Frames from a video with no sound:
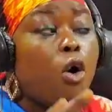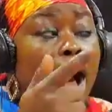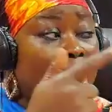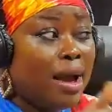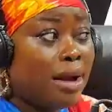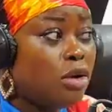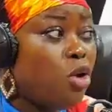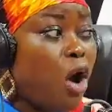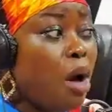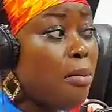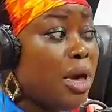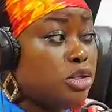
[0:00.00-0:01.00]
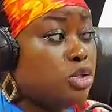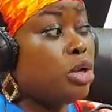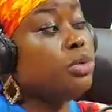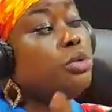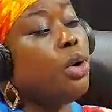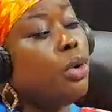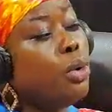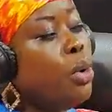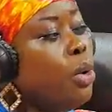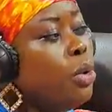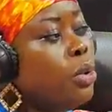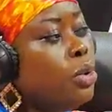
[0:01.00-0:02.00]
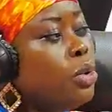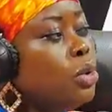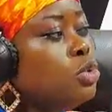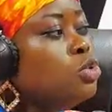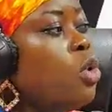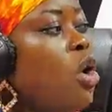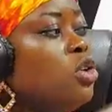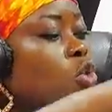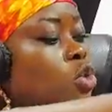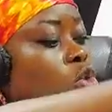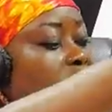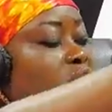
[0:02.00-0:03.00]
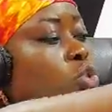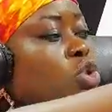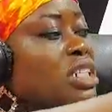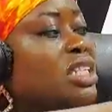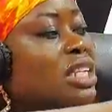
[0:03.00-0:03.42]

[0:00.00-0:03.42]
akano? All meton wo ho. No, no, no. The wood